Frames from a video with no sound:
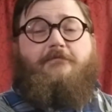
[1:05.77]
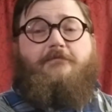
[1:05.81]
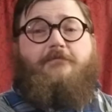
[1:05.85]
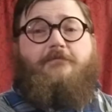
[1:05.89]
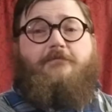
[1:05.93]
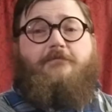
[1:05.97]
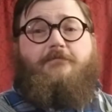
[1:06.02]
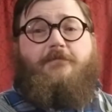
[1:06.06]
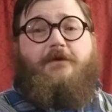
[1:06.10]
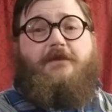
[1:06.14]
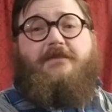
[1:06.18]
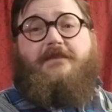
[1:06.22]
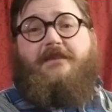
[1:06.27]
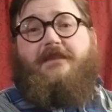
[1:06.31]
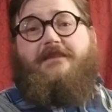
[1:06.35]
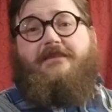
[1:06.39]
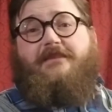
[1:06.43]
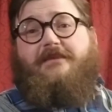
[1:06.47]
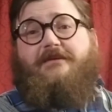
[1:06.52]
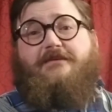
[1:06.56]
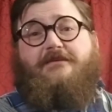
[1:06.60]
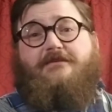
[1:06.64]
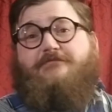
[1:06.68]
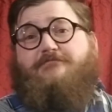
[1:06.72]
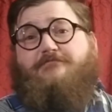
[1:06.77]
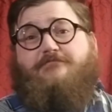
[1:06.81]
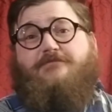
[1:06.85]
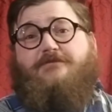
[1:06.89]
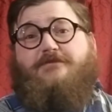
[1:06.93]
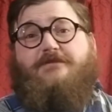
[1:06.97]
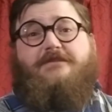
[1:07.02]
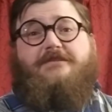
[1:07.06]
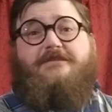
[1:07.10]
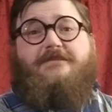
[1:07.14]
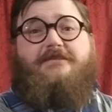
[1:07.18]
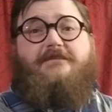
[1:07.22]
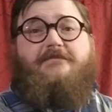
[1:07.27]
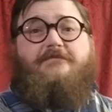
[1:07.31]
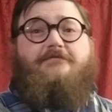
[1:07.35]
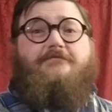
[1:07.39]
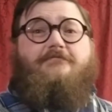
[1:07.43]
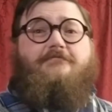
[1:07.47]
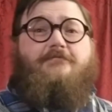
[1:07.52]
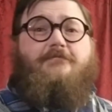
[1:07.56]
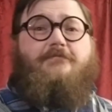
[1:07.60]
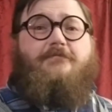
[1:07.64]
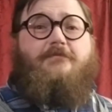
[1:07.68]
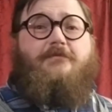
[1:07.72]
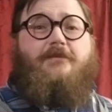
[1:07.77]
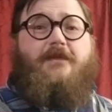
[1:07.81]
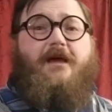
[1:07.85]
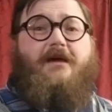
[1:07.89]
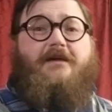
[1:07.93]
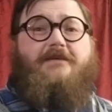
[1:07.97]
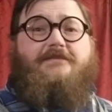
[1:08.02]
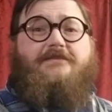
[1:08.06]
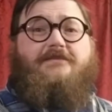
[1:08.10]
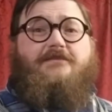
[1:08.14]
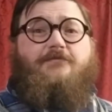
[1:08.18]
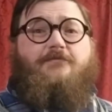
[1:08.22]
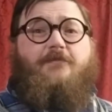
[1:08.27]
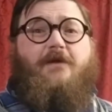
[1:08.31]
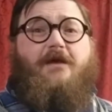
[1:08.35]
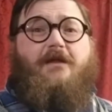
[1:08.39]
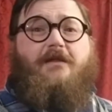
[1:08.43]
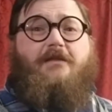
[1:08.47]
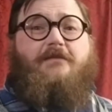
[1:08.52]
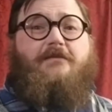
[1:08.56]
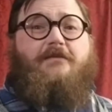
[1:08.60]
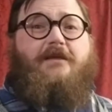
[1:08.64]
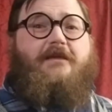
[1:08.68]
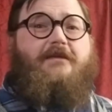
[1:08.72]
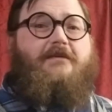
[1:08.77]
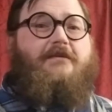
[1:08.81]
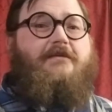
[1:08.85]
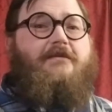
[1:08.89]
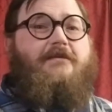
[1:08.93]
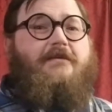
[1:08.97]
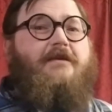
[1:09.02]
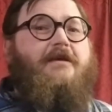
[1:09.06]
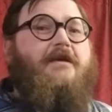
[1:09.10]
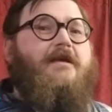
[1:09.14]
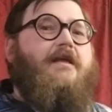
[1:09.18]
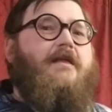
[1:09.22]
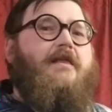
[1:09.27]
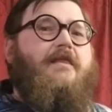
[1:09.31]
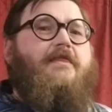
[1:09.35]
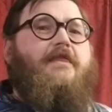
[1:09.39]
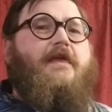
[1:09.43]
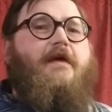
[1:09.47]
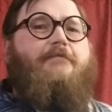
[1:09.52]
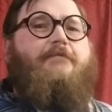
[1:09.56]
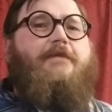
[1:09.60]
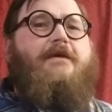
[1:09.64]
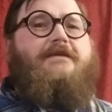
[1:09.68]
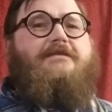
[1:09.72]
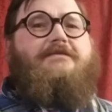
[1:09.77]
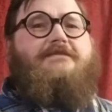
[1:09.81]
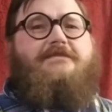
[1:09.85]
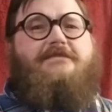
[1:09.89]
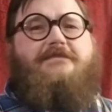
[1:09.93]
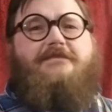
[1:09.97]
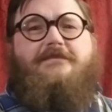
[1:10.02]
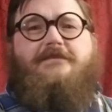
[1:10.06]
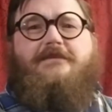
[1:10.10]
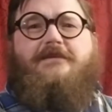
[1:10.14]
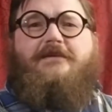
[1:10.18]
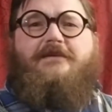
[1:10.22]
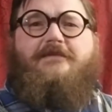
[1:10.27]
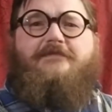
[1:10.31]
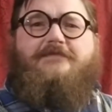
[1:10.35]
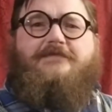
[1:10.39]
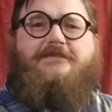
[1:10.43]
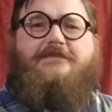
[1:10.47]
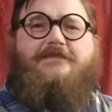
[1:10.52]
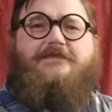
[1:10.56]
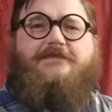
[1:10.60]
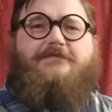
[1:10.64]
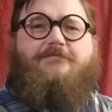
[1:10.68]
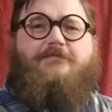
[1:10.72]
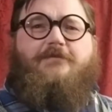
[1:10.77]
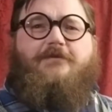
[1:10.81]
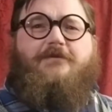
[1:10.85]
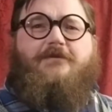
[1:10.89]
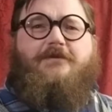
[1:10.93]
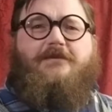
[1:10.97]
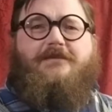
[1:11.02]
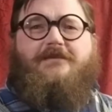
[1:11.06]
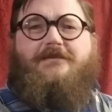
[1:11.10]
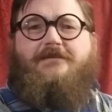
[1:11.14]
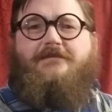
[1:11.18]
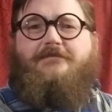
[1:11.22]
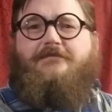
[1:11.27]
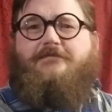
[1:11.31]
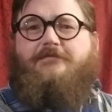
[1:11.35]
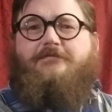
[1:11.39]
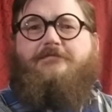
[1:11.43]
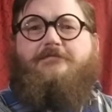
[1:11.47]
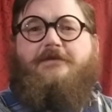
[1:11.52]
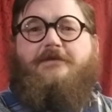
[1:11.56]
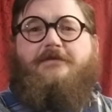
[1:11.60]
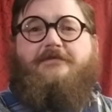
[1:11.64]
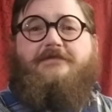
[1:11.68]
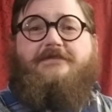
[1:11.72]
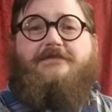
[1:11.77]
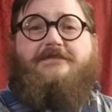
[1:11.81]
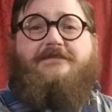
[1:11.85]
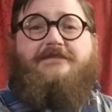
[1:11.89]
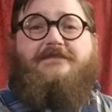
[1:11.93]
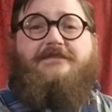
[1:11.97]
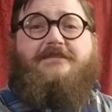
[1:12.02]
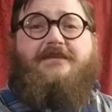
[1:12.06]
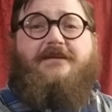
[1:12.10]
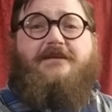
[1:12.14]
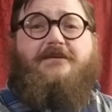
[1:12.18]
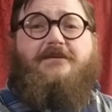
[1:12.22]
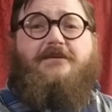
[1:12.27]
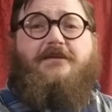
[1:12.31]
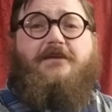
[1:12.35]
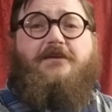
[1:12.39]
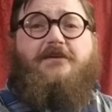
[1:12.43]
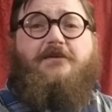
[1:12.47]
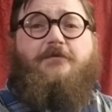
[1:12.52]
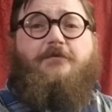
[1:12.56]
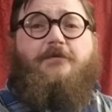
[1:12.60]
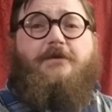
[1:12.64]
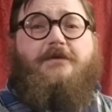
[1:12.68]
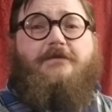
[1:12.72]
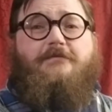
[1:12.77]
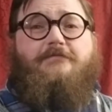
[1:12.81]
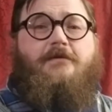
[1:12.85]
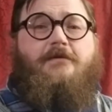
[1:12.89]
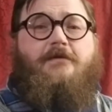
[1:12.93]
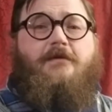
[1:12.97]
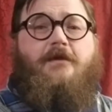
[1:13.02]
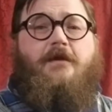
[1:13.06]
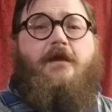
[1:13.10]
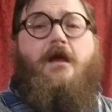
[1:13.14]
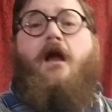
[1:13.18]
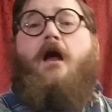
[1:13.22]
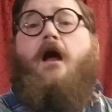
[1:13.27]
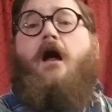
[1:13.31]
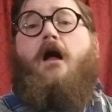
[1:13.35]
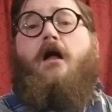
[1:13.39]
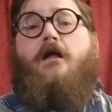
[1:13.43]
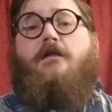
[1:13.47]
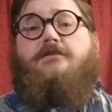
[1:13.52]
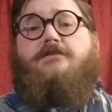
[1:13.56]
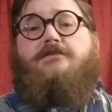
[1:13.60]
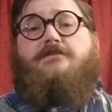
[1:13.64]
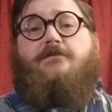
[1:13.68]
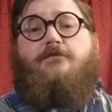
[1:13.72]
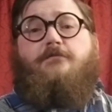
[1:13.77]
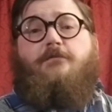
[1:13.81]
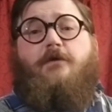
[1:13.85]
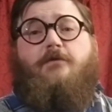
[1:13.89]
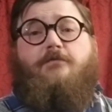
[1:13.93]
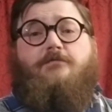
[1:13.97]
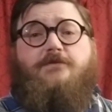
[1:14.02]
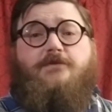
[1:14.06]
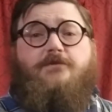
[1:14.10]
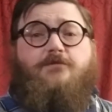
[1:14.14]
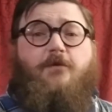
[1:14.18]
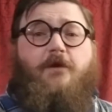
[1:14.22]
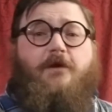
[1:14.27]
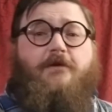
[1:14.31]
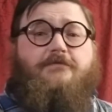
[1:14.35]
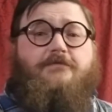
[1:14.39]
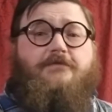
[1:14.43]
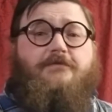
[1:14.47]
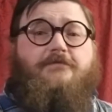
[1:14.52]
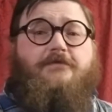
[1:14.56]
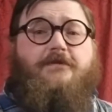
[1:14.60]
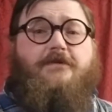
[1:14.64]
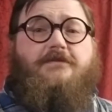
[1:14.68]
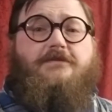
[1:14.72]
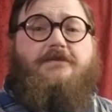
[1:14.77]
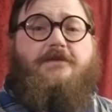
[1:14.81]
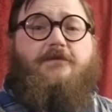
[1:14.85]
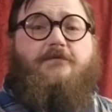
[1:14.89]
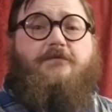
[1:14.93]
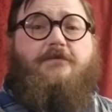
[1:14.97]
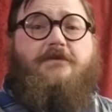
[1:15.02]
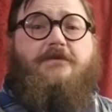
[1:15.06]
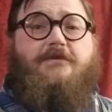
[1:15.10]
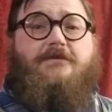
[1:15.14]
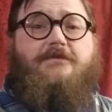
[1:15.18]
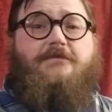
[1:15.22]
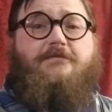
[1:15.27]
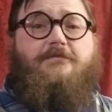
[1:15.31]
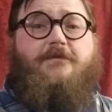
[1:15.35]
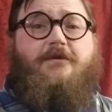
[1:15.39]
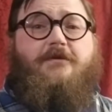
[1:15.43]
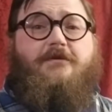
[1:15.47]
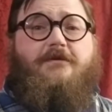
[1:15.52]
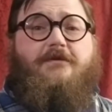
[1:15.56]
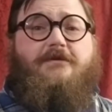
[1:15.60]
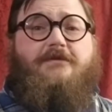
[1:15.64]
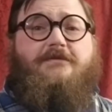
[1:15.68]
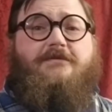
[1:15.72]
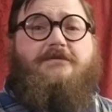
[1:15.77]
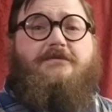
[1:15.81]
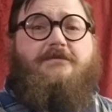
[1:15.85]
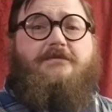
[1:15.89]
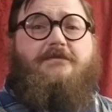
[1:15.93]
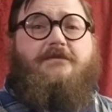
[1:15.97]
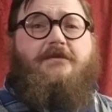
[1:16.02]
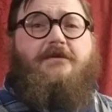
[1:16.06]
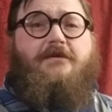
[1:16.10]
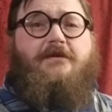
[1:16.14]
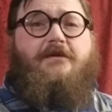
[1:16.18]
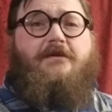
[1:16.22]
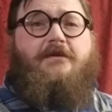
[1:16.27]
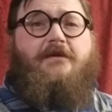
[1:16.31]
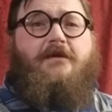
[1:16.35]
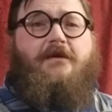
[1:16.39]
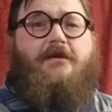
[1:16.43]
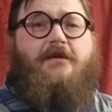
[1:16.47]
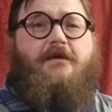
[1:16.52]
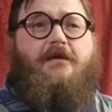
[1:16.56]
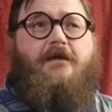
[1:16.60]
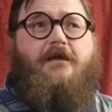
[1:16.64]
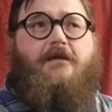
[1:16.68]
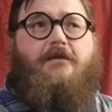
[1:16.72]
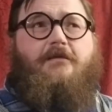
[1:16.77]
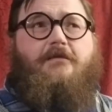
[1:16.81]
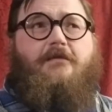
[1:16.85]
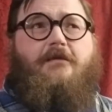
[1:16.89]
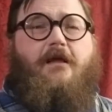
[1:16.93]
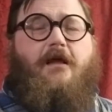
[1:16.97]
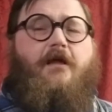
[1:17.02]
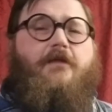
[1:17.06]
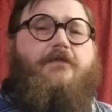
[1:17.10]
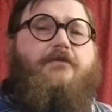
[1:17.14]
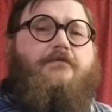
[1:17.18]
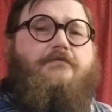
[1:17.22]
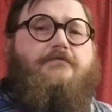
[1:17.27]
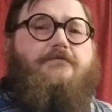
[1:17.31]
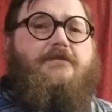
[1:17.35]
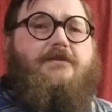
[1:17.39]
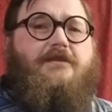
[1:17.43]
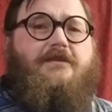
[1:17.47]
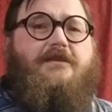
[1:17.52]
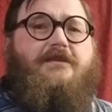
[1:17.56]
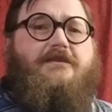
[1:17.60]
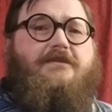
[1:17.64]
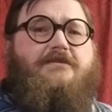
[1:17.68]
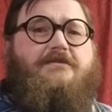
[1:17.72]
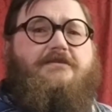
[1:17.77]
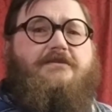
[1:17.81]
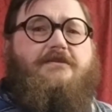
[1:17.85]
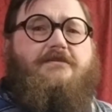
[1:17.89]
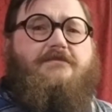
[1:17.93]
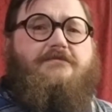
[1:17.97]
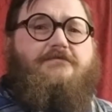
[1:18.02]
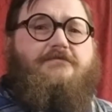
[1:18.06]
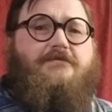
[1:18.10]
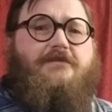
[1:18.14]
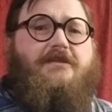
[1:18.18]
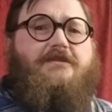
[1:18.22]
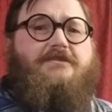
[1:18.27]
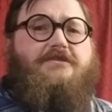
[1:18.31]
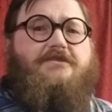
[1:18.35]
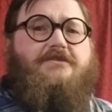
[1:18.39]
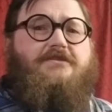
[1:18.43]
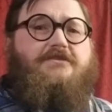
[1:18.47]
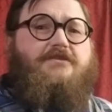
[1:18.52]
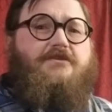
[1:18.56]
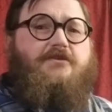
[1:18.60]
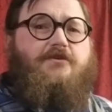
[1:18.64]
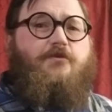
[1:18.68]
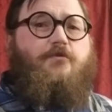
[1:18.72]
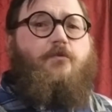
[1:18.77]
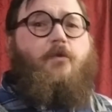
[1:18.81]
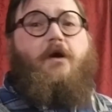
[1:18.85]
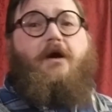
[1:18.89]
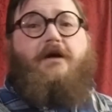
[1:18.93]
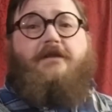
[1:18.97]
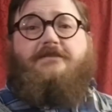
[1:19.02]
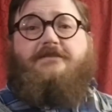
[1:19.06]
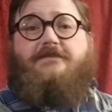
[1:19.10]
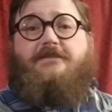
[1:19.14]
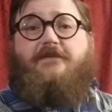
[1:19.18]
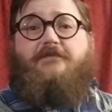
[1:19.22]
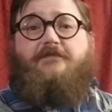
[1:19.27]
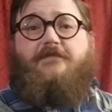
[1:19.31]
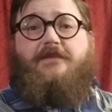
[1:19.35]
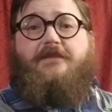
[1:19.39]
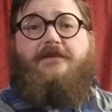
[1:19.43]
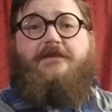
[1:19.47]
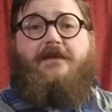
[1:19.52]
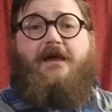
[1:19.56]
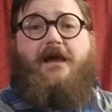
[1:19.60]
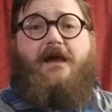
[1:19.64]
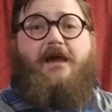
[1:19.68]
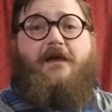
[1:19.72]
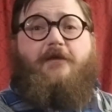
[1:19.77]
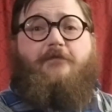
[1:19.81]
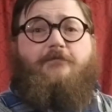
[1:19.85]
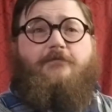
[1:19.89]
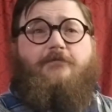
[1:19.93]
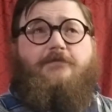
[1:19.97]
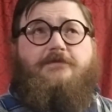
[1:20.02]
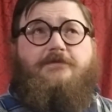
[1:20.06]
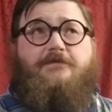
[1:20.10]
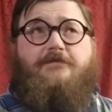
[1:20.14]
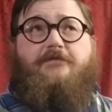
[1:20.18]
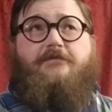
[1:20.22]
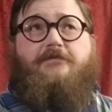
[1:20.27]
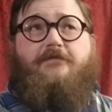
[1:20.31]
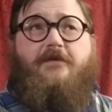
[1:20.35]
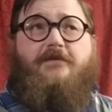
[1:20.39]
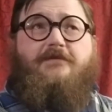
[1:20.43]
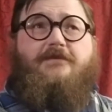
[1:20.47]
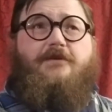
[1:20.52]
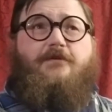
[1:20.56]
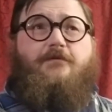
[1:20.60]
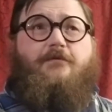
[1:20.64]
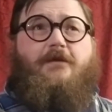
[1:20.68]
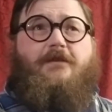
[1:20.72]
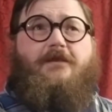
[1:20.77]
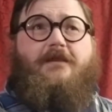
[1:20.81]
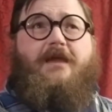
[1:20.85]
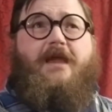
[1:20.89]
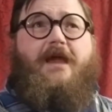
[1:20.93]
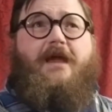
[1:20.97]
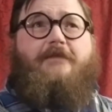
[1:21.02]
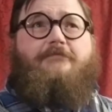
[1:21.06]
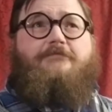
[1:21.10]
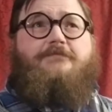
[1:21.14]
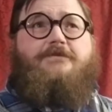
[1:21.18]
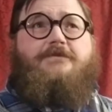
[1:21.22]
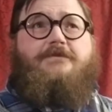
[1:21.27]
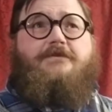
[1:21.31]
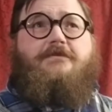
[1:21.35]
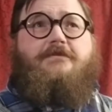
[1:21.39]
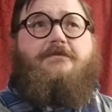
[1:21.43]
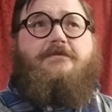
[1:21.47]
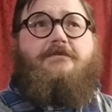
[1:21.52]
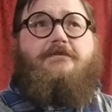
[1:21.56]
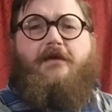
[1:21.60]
but then there are just lies as well, and that gives this book a bit of a sincerity to it. Also, what was quite refreshing with this book is all the religious nuance of the time was very well captured.